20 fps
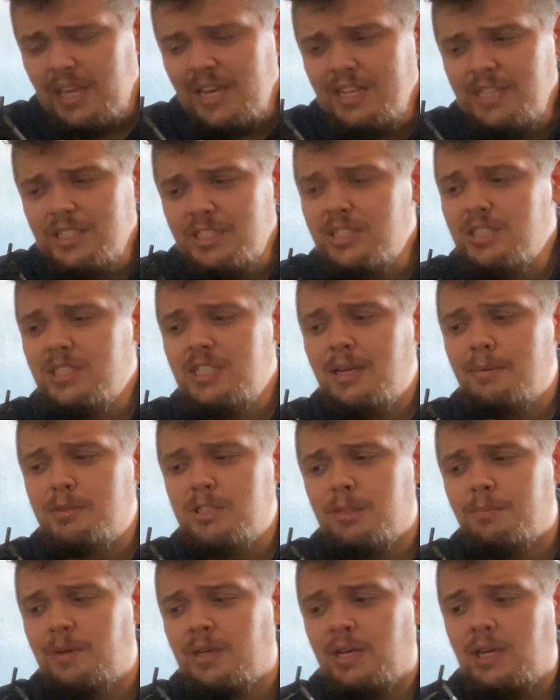seems
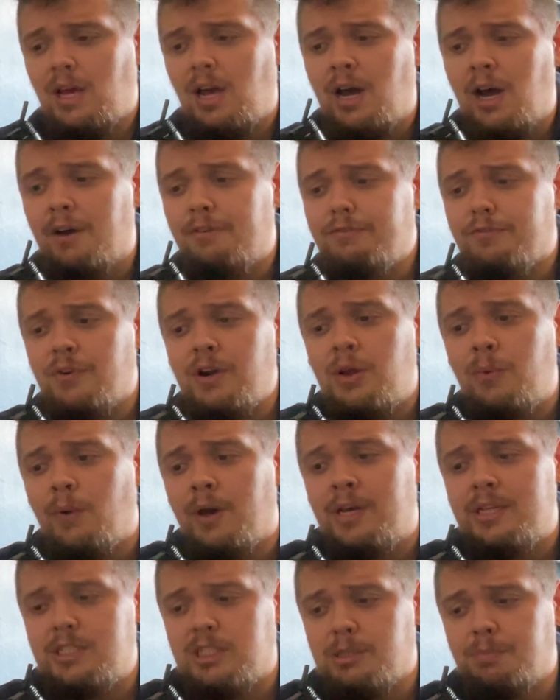to be a
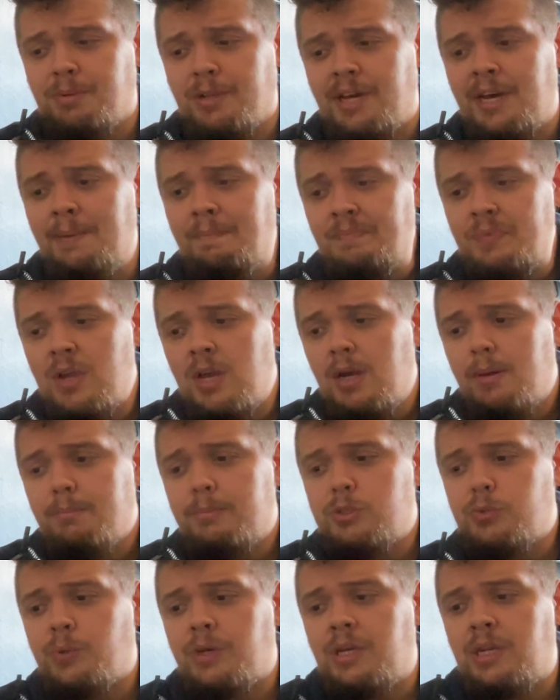three-way split
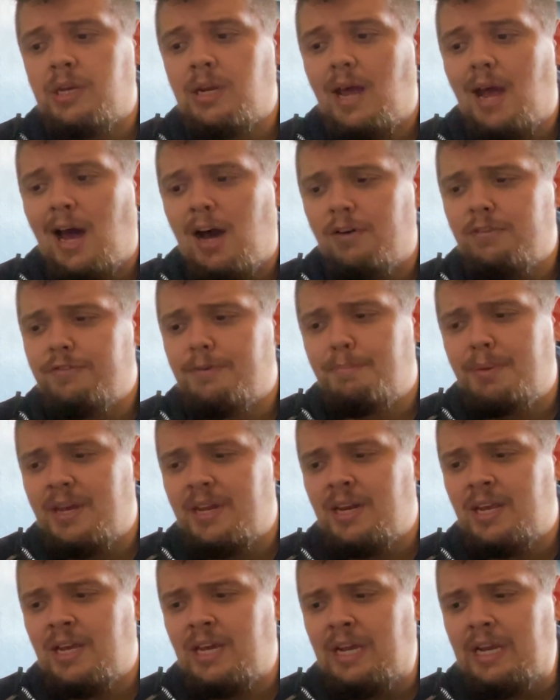between alpha
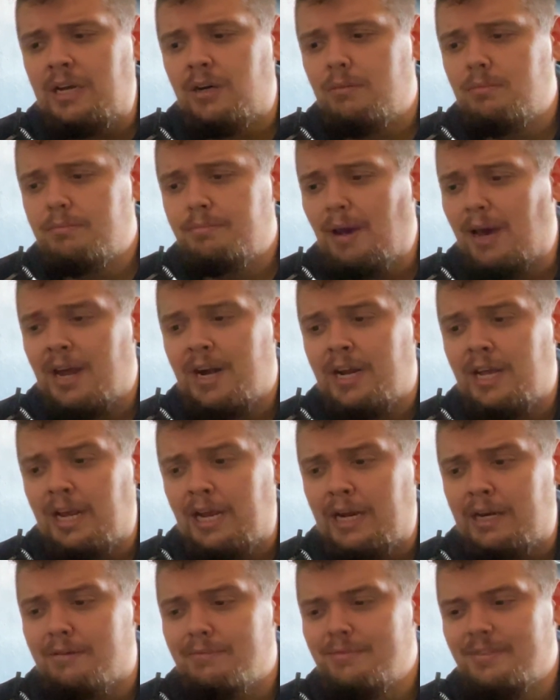pinene,
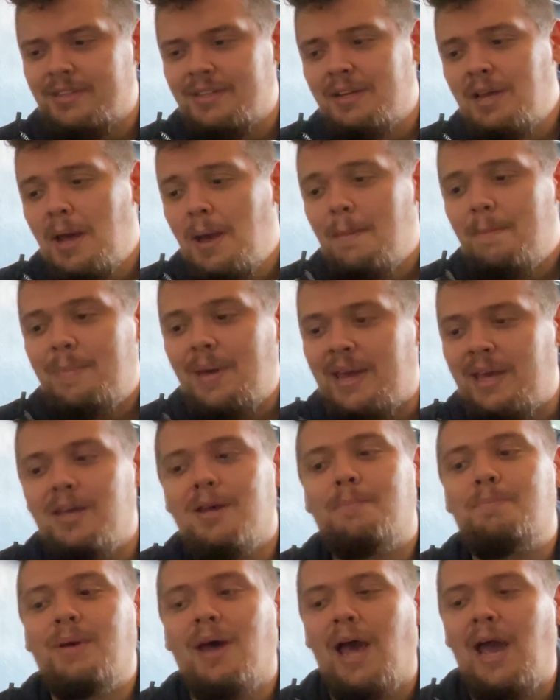panine,
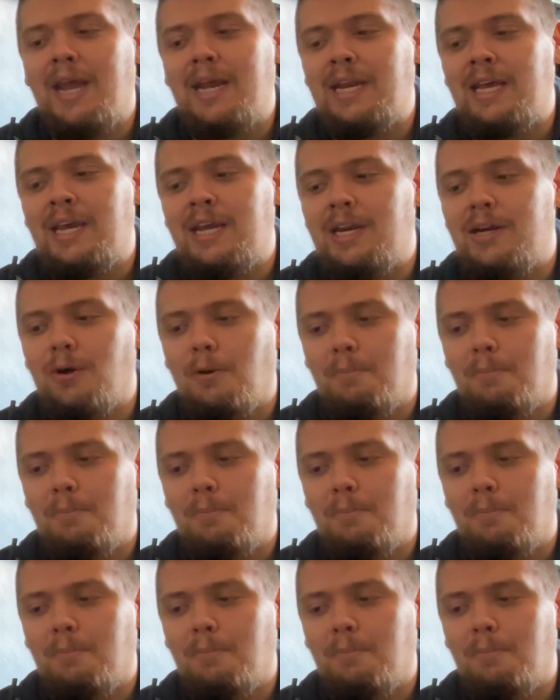beta pinene or